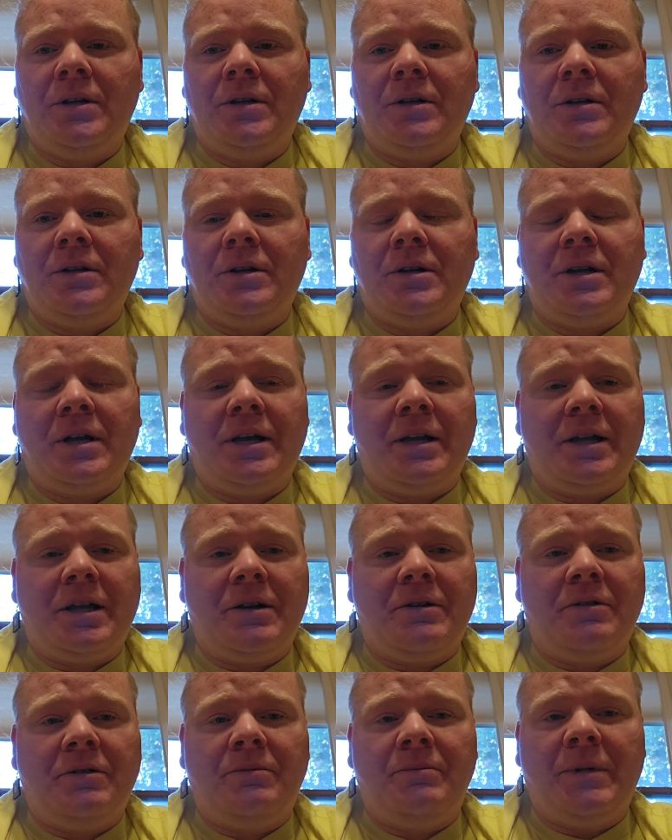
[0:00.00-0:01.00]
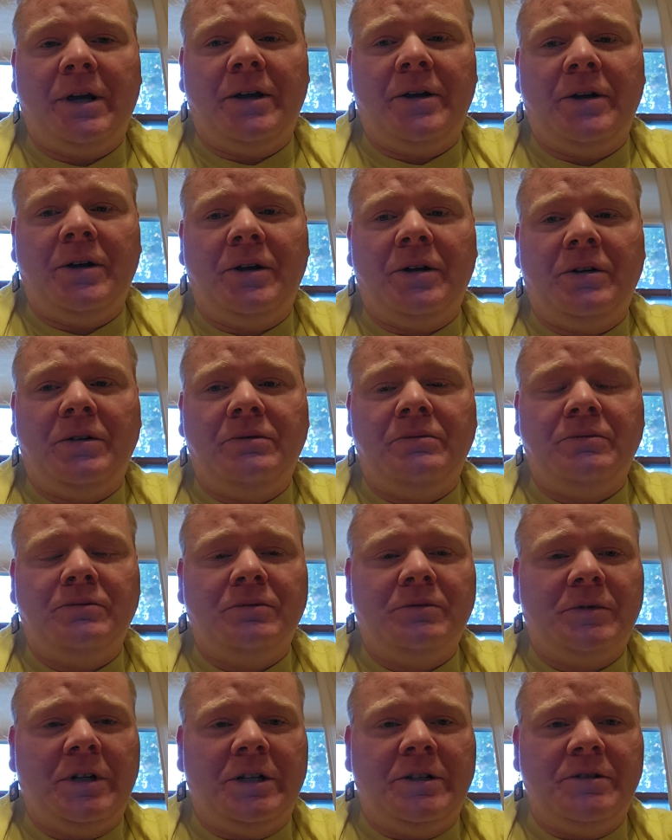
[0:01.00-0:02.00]
Look, I can hold my own.
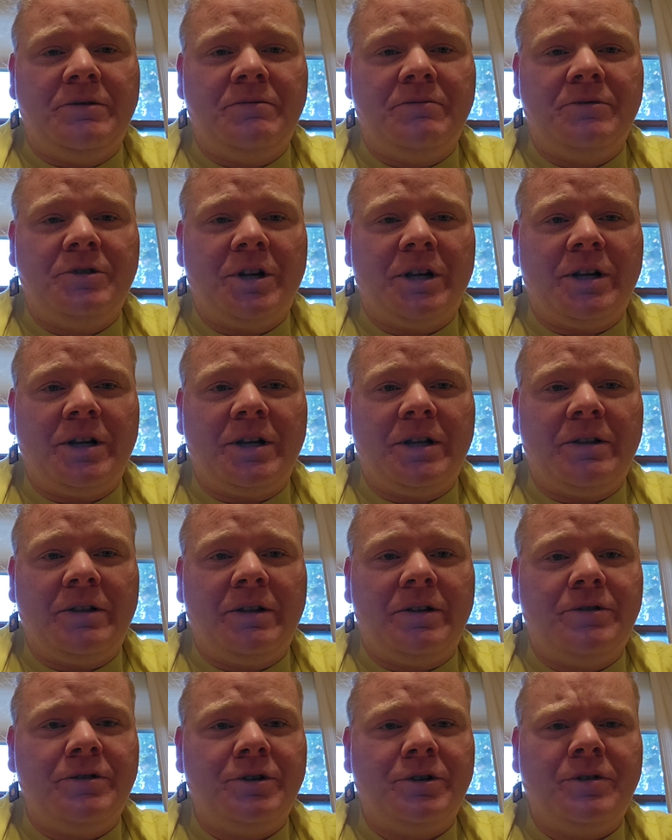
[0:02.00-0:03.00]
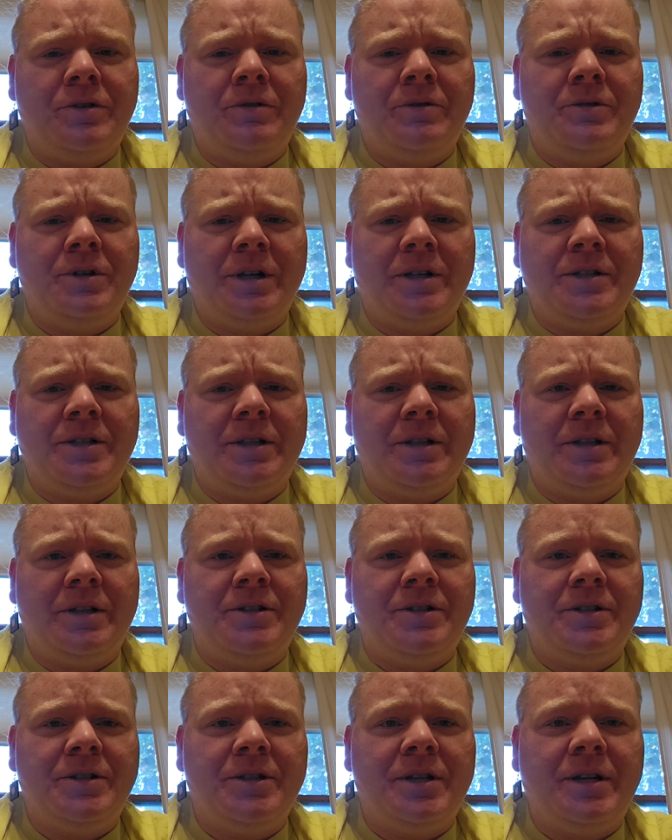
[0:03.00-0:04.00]
One drink at lunch or two drinks at
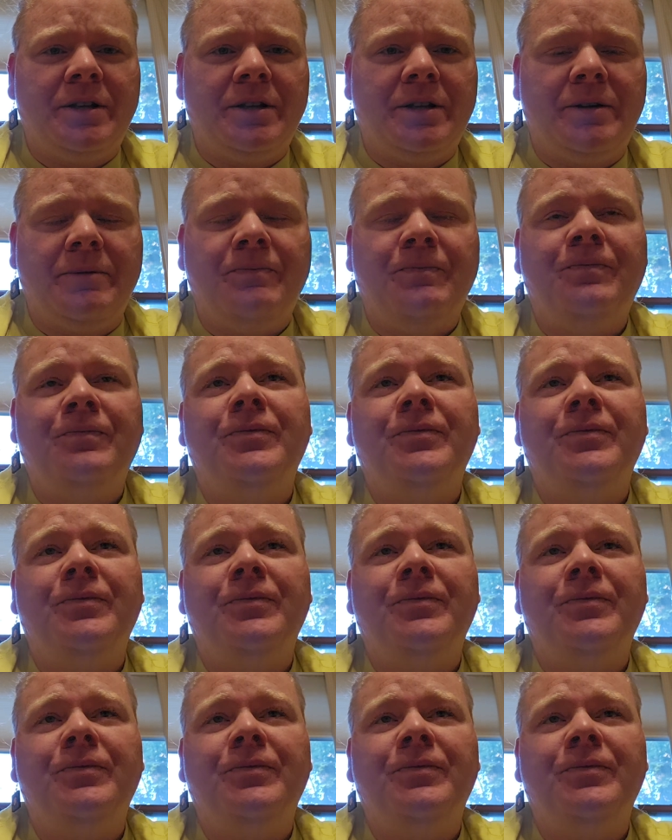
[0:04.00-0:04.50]
lunch is nothing.